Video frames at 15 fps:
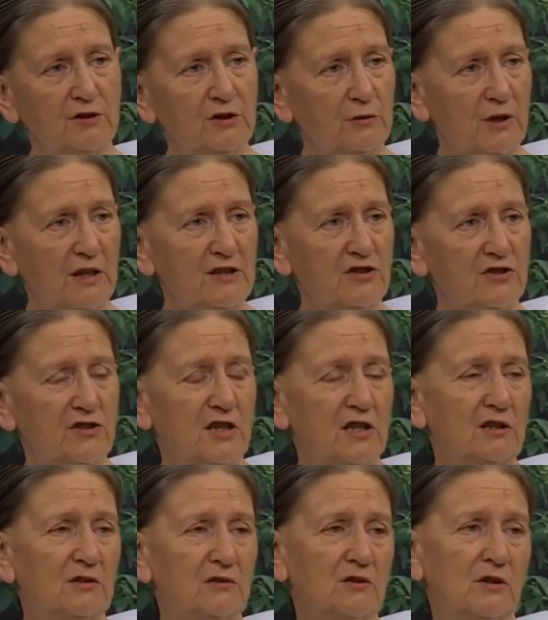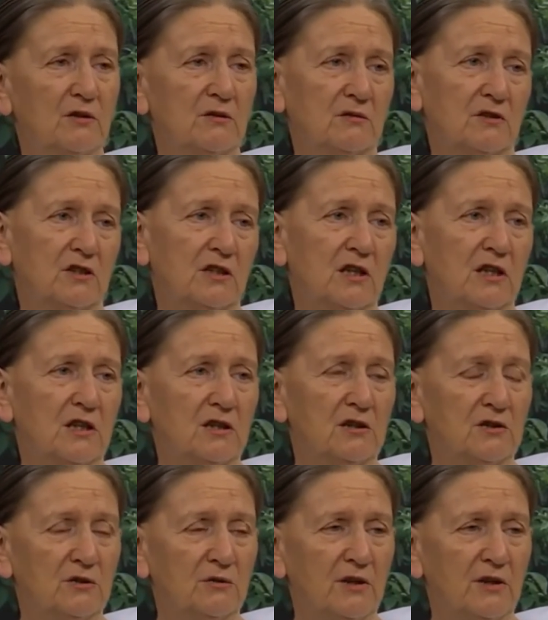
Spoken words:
You hesitate, you don't do